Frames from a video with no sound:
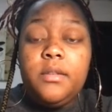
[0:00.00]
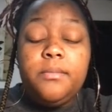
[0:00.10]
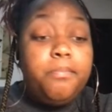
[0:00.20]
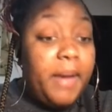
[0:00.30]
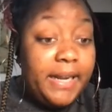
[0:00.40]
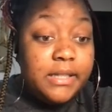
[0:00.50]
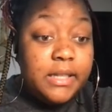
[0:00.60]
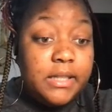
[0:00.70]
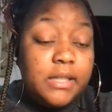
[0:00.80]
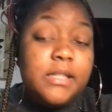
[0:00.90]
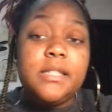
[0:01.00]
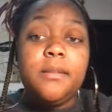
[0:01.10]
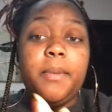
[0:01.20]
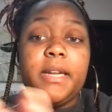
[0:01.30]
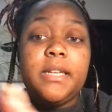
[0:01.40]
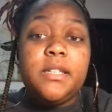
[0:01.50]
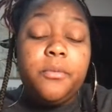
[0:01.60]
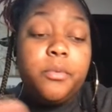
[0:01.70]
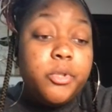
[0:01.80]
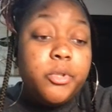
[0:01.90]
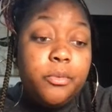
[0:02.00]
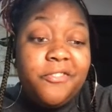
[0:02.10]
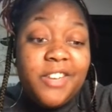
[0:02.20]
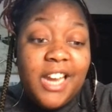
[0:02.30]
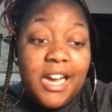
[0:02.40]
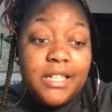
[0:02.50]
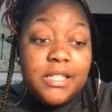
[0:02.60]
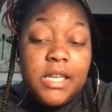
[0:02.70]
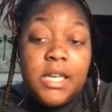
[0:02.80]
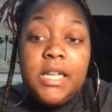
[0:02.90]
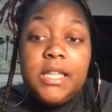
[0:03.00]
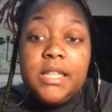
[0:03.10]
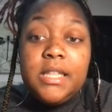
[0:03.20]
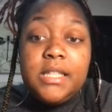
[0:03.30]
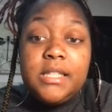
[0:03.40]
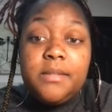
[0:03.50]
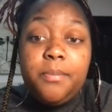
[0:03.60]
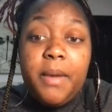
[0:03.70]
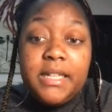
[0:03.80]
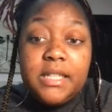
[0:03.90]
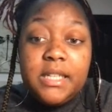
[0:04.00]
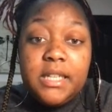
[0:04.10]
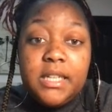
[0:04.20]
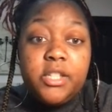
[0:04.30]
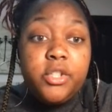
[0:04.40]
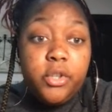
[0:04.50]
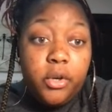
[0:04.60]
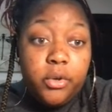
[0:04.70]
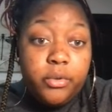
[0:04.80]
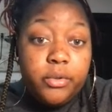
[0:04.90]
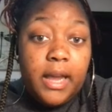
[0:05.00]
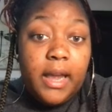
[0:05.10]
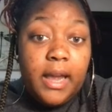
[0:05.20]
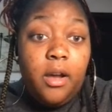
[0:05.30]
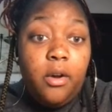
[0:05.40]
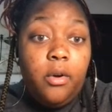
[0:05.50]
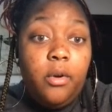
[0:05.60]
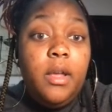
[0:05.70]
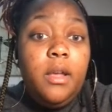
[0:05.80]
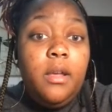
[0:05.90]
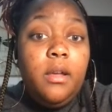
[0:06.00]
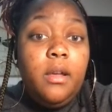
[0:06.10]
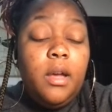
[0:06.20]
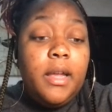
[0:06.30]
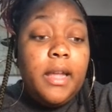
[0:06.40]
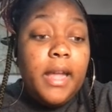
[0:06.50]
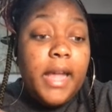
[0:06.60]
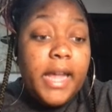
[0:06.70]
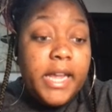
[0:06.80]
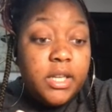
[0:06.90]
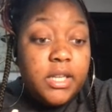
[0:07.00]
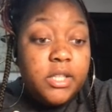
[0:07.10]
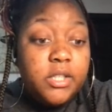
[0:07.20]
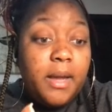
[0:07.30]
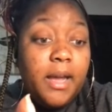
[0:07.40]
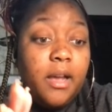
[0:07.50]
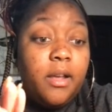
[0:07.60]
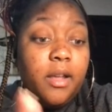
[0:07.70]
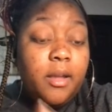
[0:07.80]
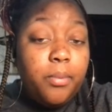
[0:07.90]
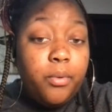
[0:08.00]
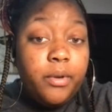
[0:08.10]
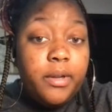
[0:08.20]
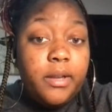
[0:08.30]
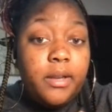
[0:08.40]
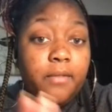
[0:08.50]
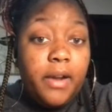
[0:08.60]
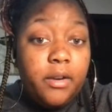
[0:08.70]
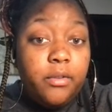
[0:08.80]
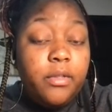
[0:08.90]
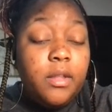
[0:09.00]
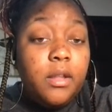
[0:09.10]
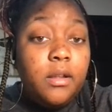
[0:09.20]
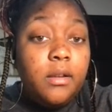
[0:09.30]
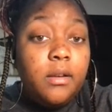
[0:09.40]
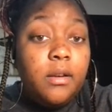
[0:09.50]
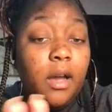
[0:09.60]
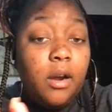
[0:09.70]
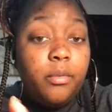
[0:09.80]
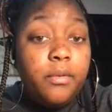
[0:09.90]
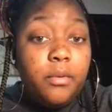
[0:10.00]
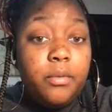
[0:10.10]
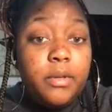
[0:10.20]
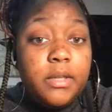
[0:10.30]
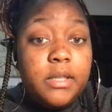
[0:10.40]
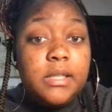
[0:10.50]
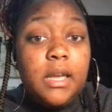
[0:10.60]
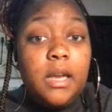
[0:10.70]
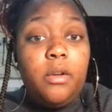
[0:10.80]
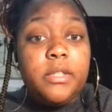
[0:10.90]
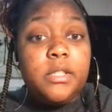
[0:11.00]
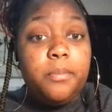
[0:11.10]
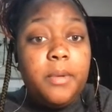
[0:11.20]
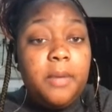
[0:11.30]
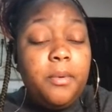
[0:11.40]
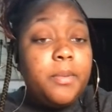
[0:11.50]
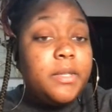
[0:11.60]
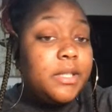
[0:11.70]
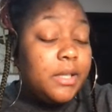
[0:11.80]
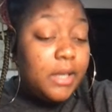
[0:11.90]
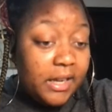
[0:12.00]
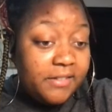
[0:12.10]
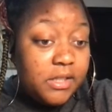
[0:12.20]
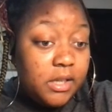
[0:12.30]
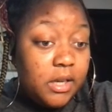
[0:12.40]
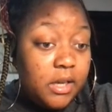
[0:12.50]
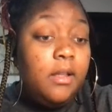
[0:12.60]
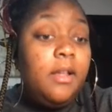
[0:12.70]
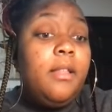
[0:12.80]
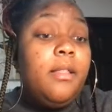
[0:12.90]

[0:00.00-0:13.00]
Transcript: a painting. This is a painting from the tomb of Nakt. This painting shows how in ancient Egypt, how important and vital the Nile River was, not only to the people, but to the livestock,